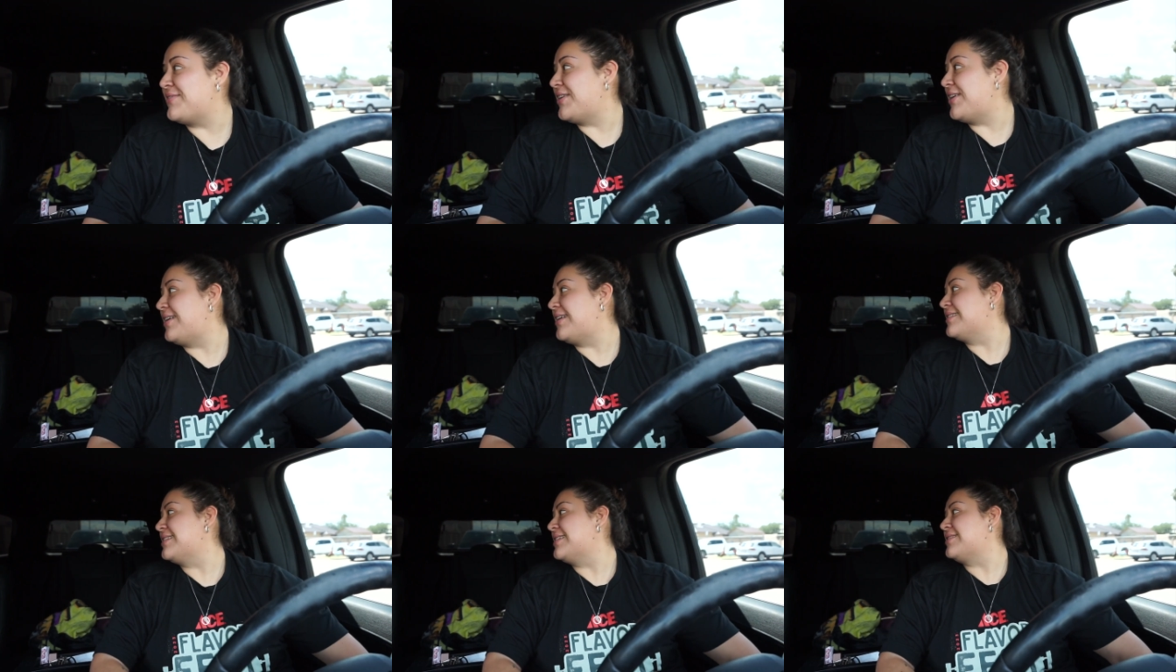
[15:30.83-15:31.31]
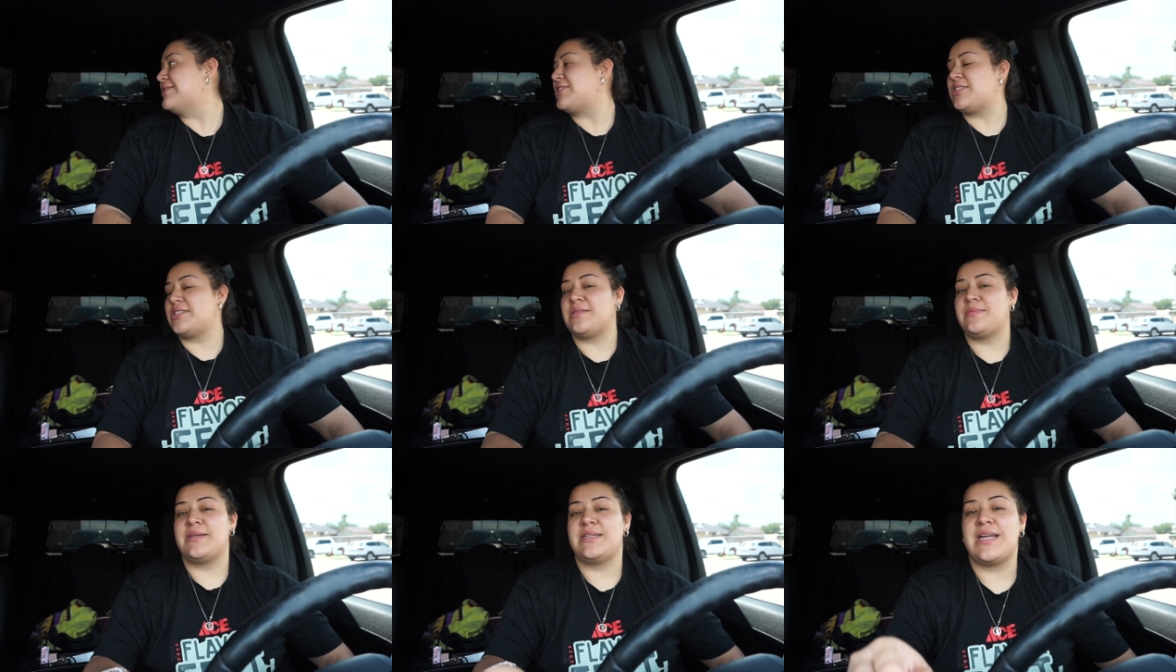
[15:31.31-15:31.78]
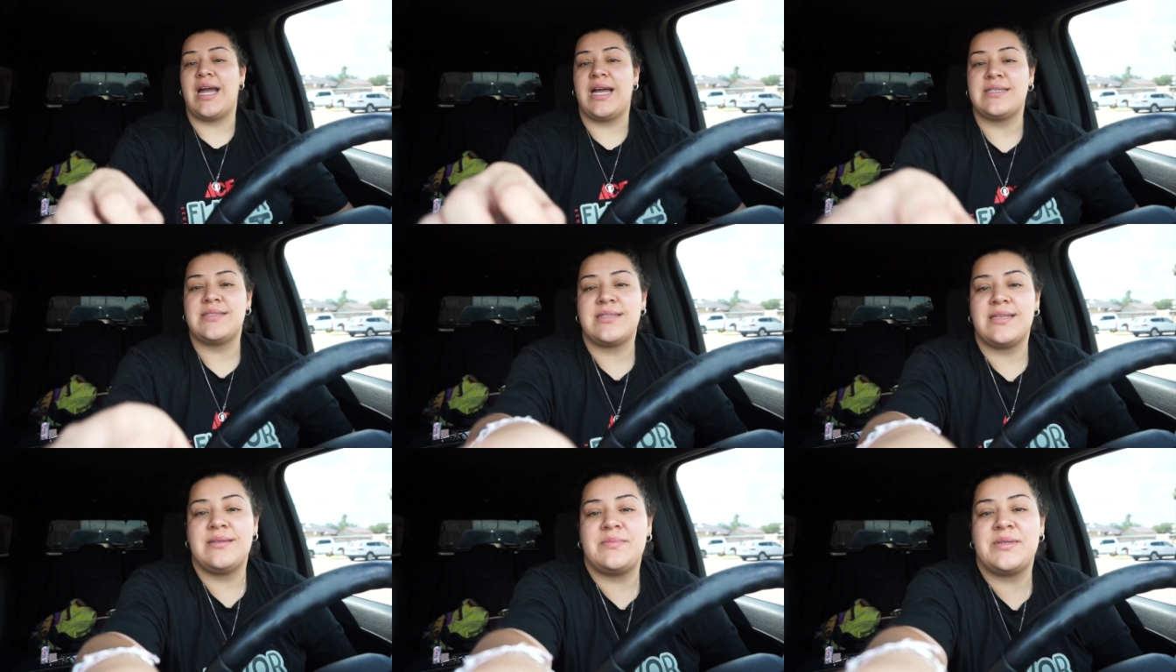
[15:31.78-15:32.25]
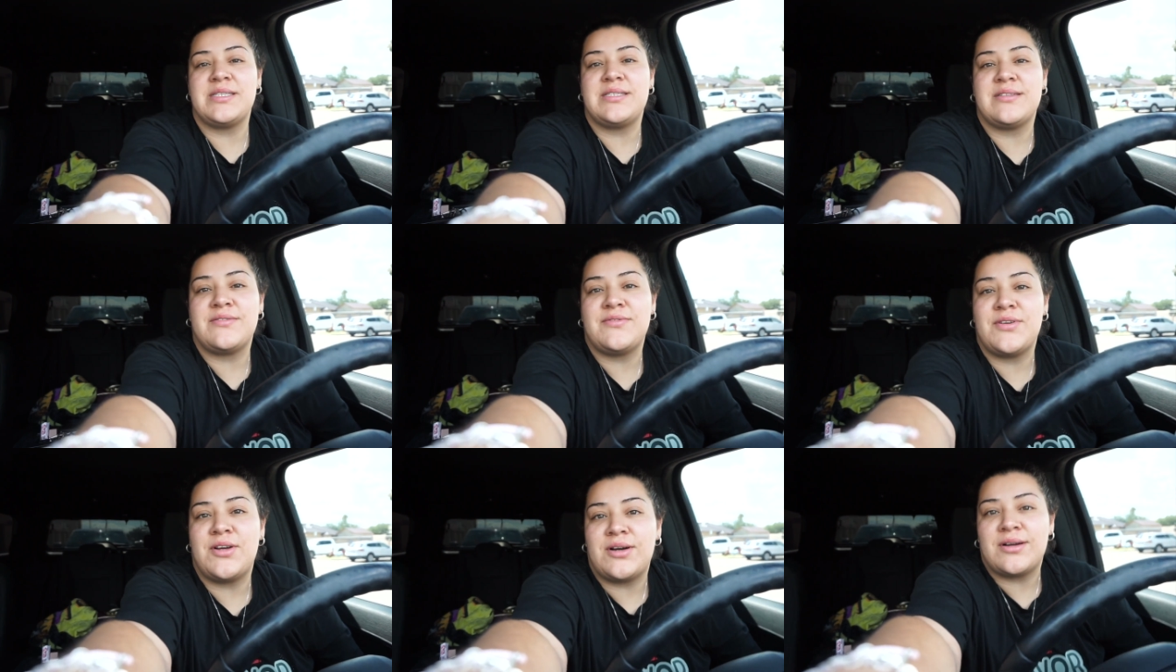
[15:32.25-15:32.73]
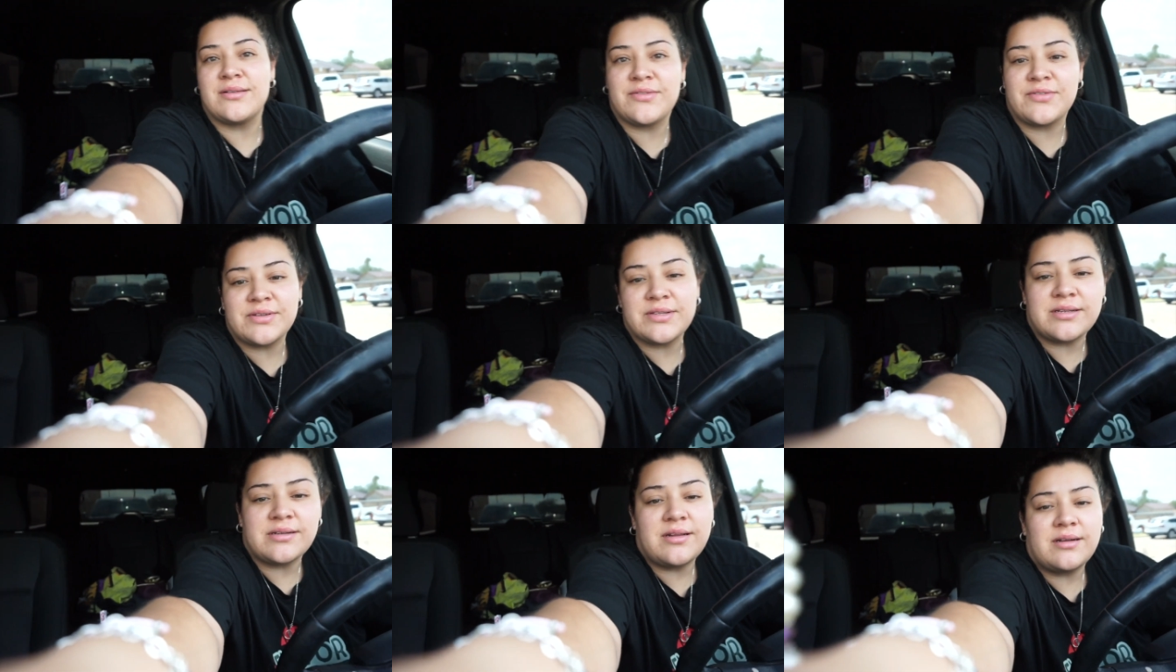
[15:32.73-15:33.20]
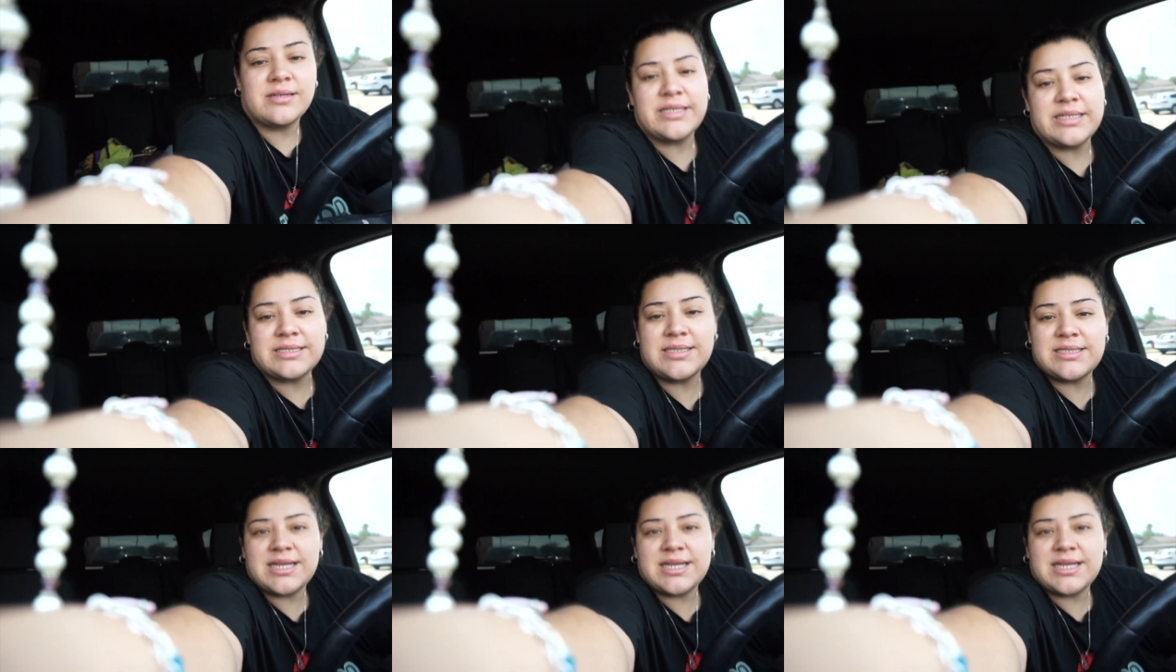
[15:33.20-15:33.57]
vlogged and she's been asking me to vlog for the longest